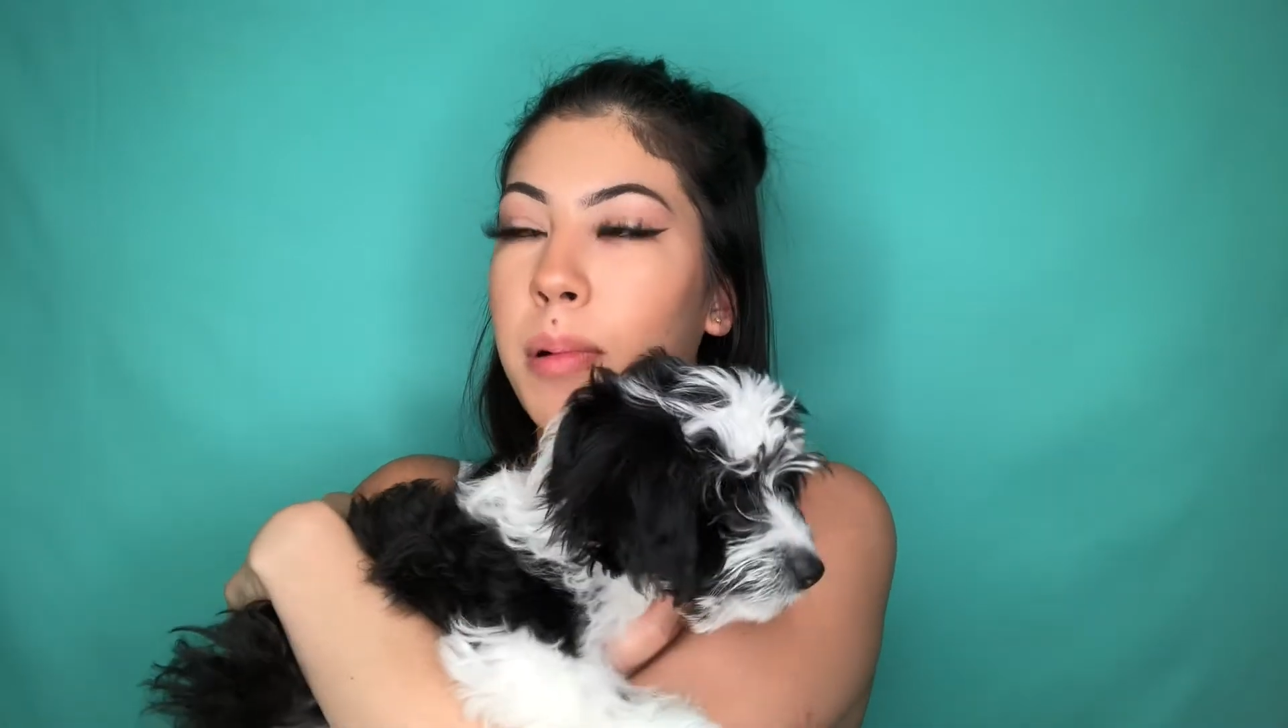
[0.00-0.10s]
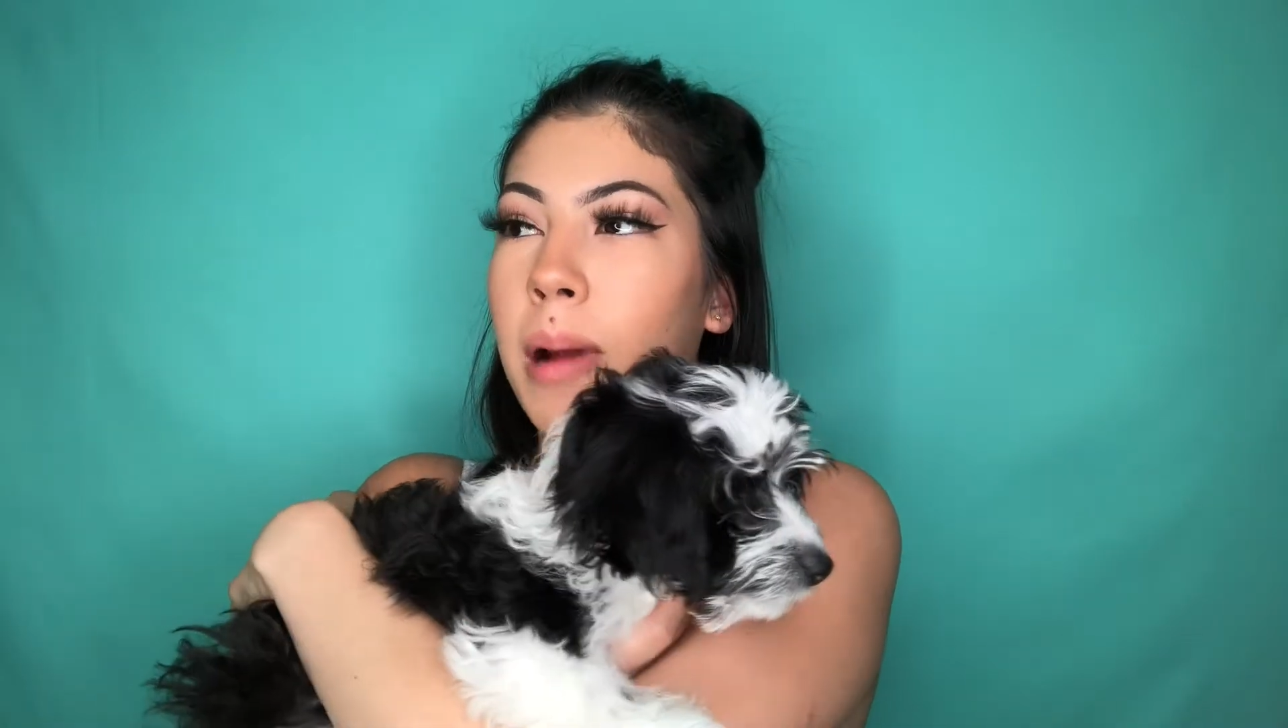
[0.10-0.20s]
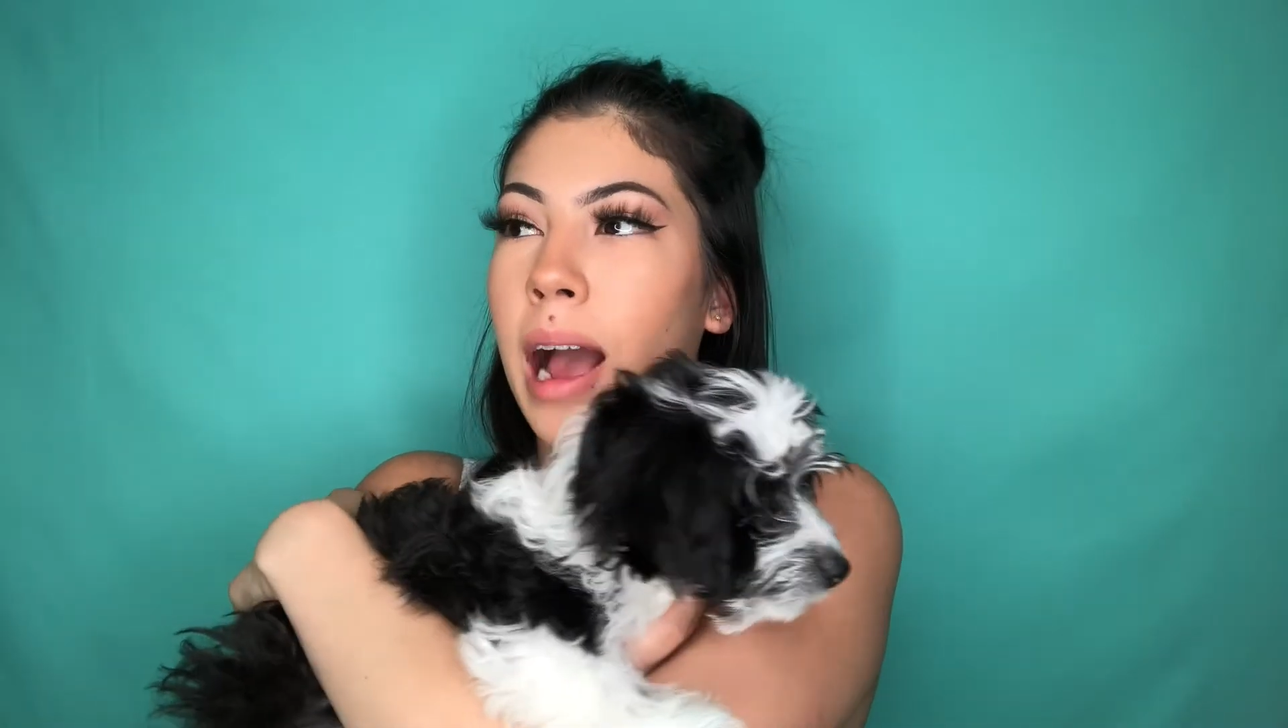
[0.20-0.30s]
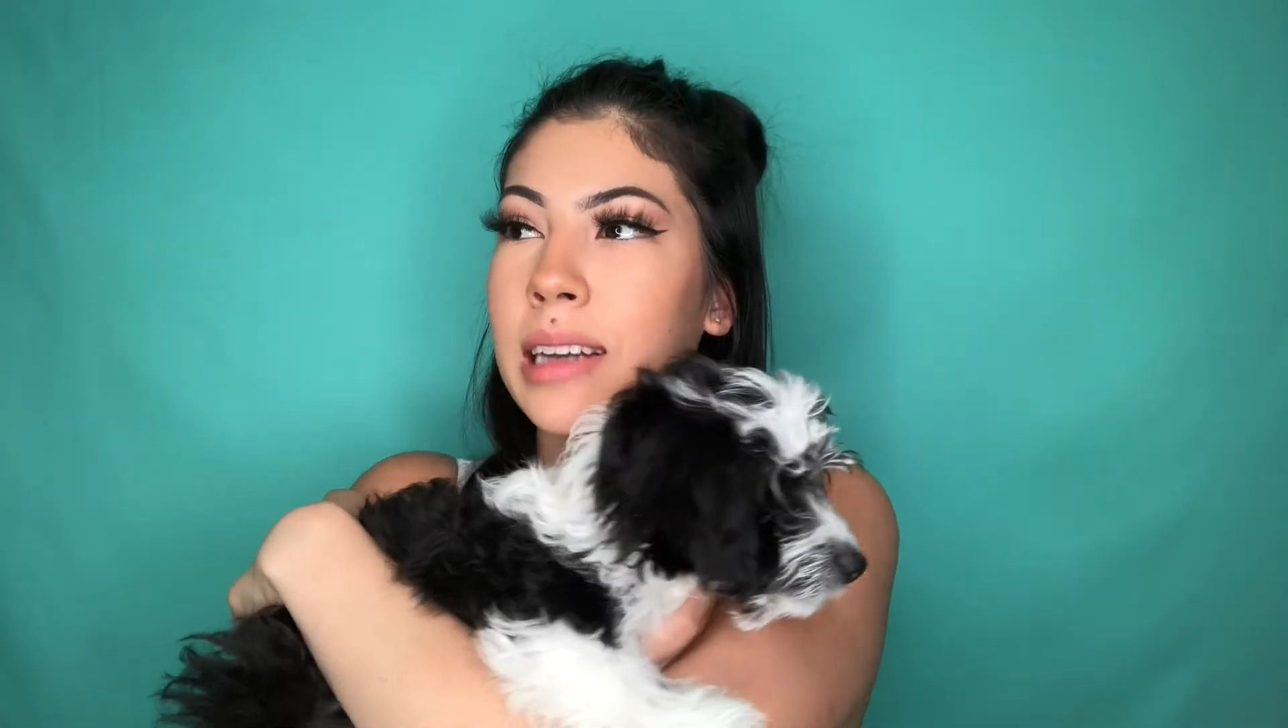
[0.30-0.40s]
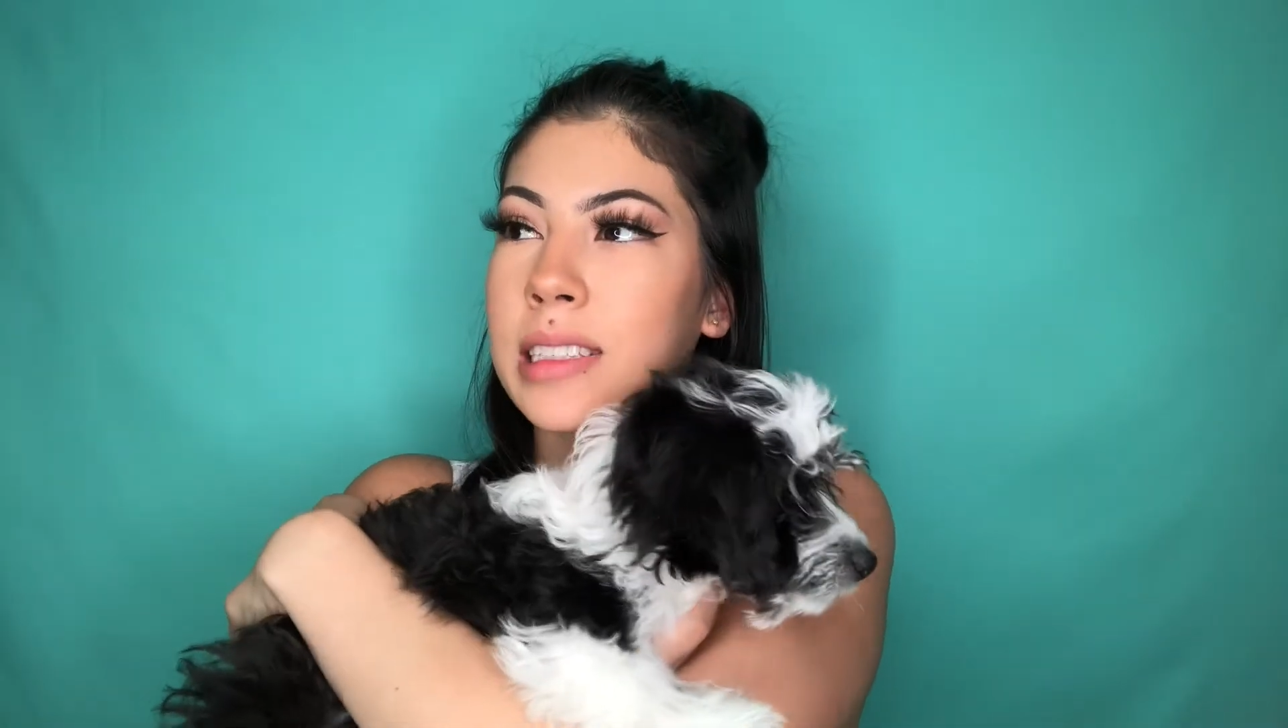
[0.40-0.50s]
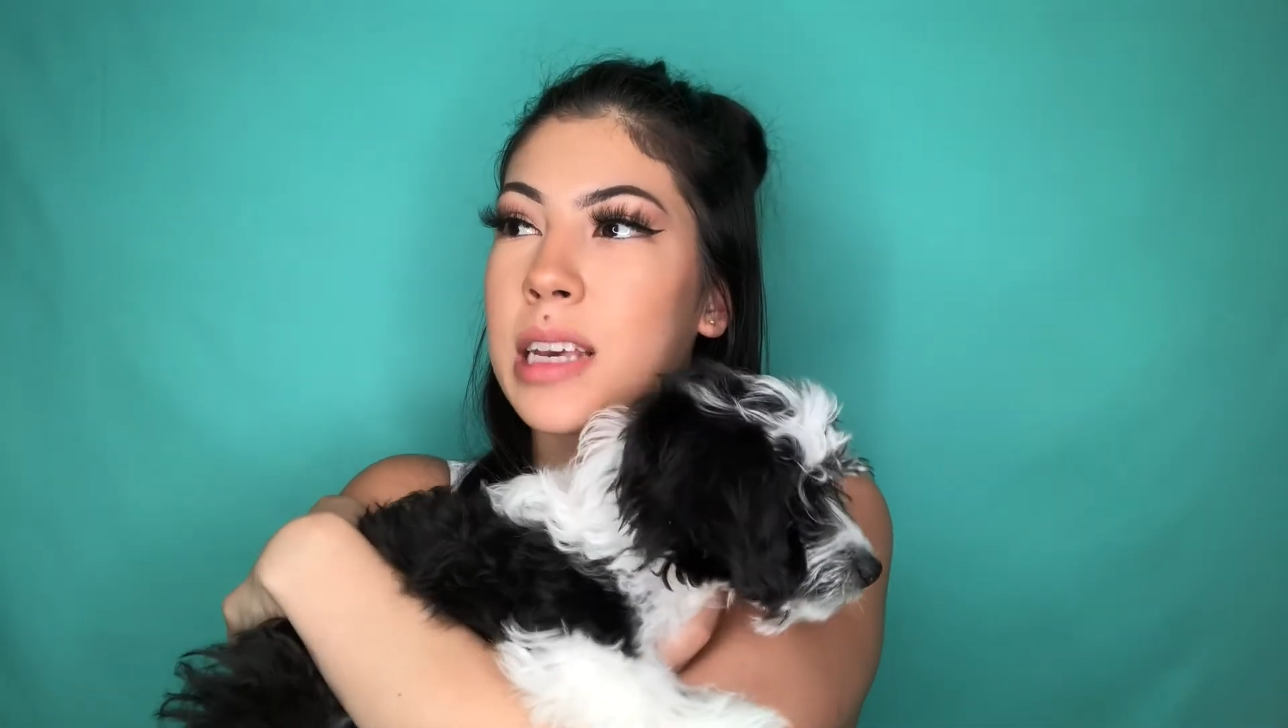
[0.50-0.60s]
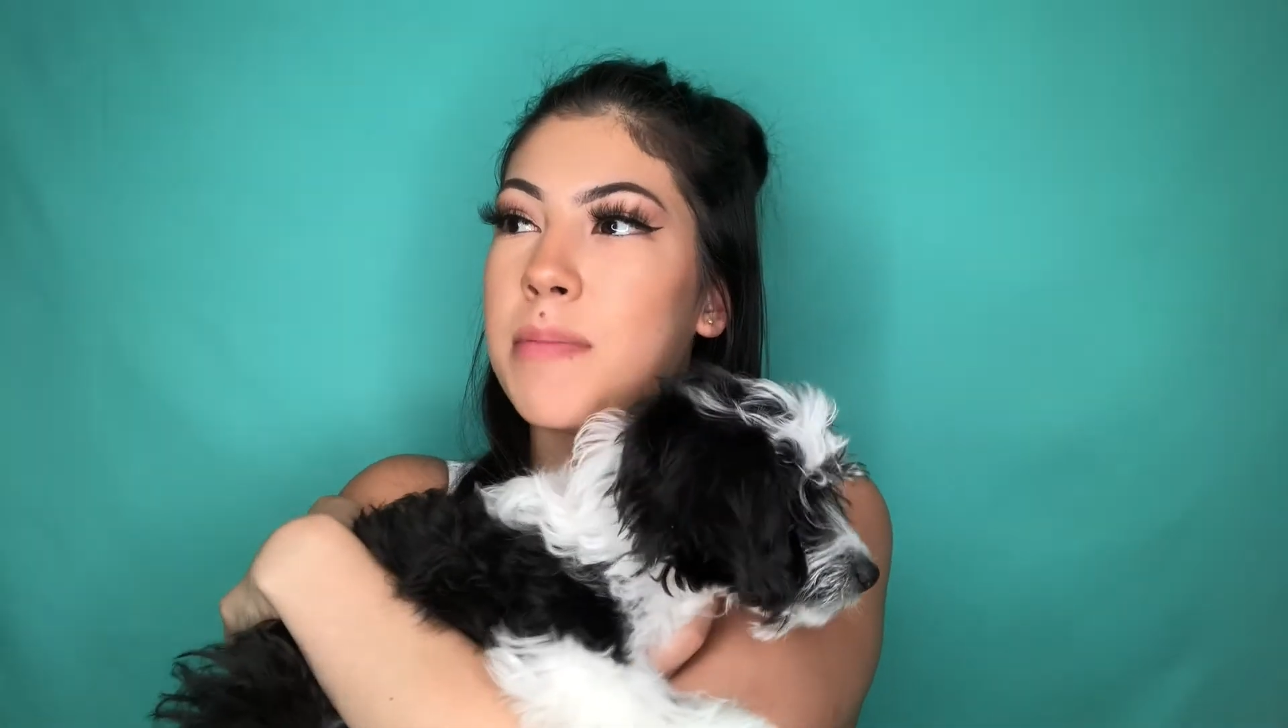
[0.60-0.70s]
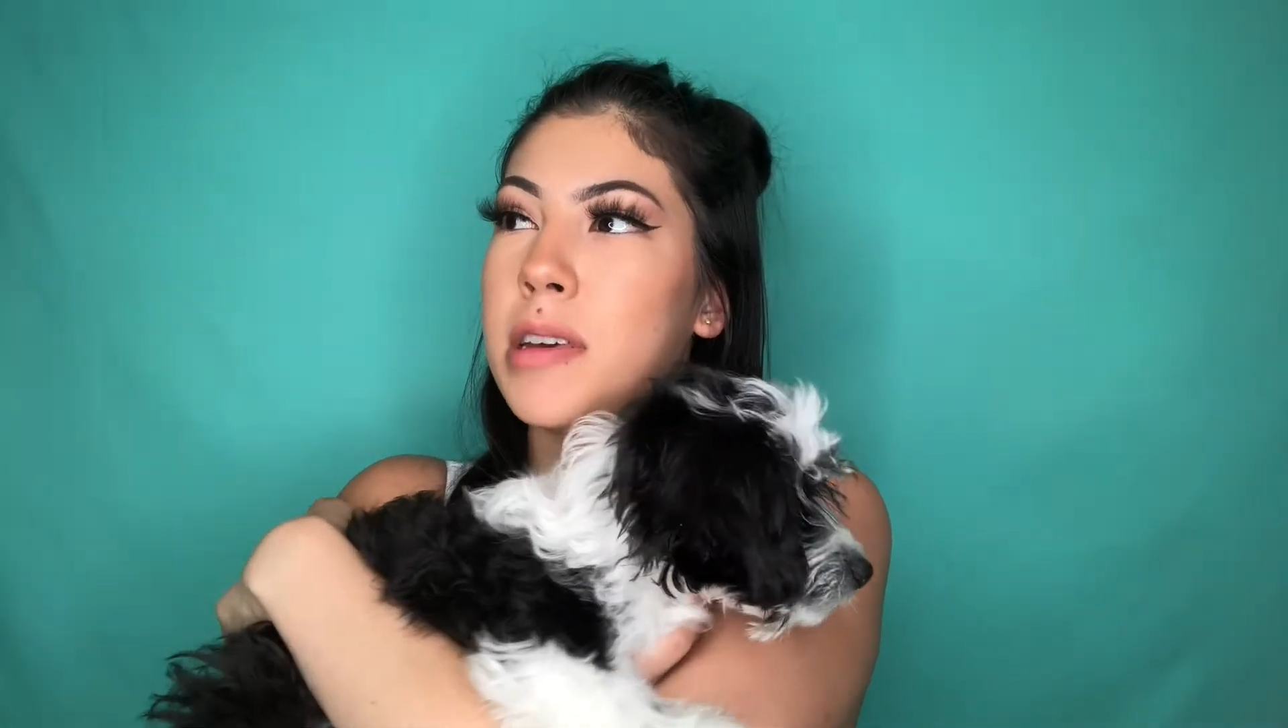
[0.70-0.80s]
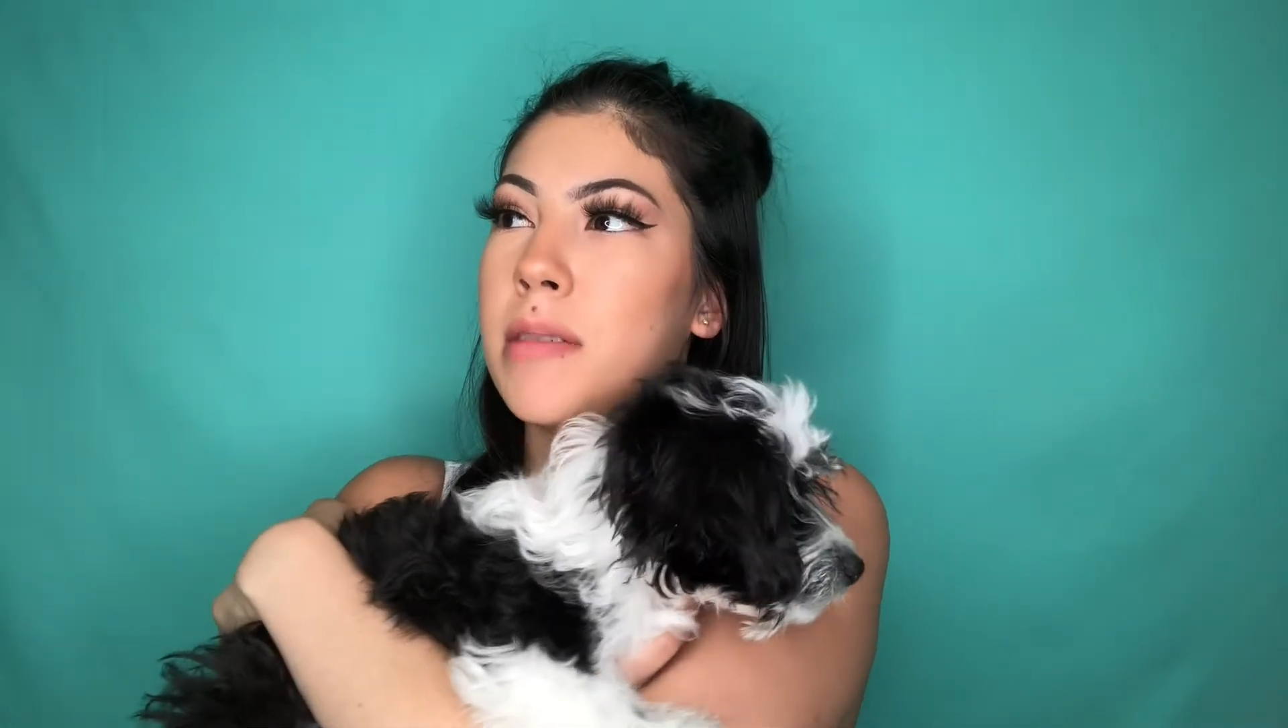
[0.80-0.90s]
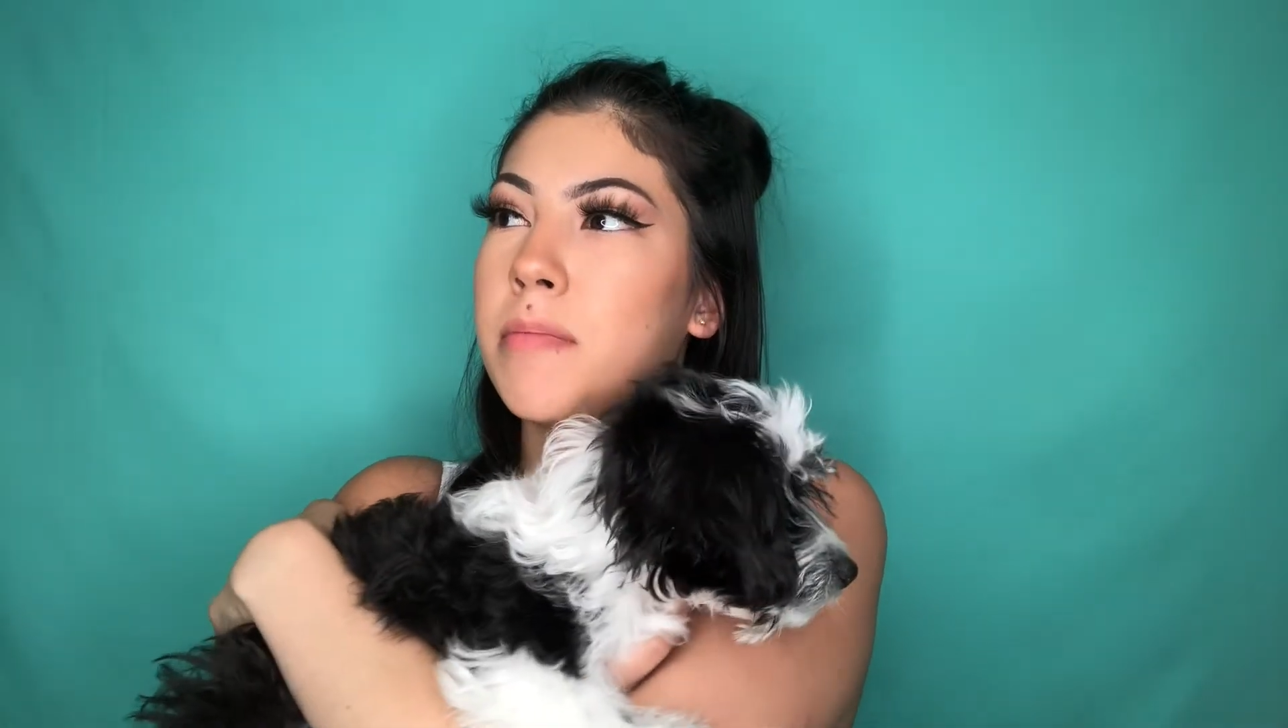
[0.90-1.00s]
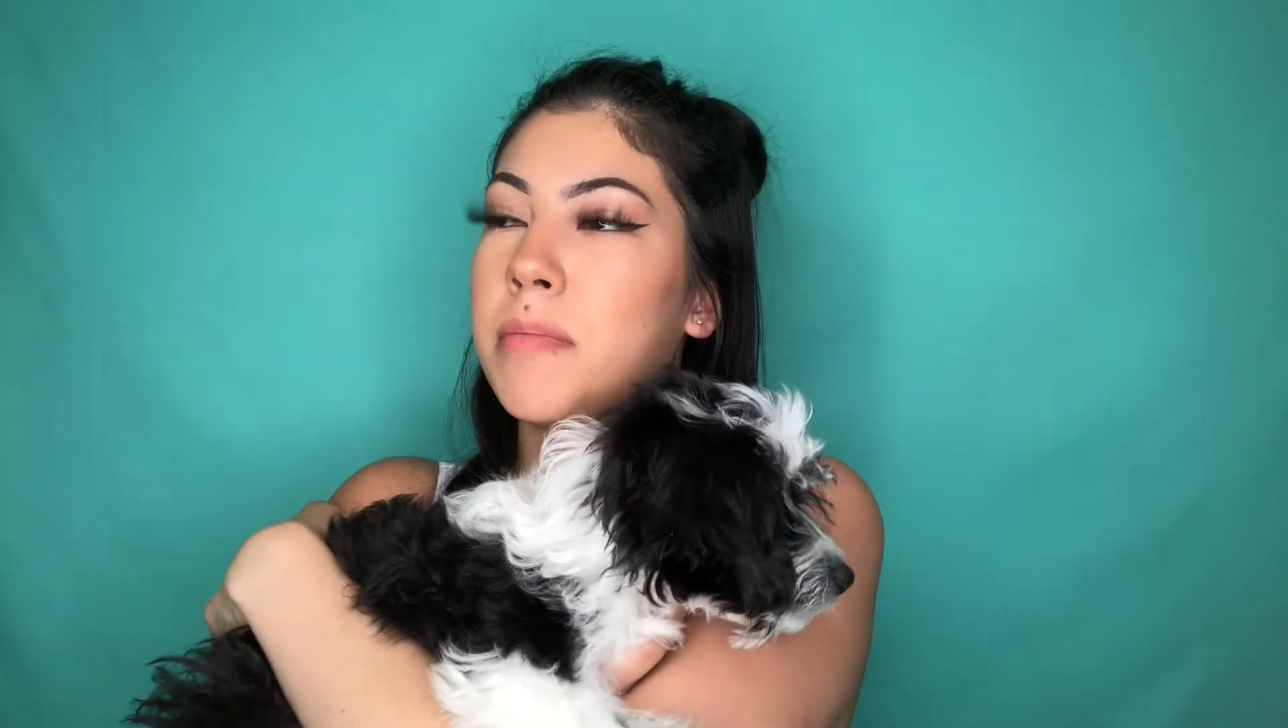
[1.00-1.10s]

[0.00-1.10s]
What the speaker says: were asking me,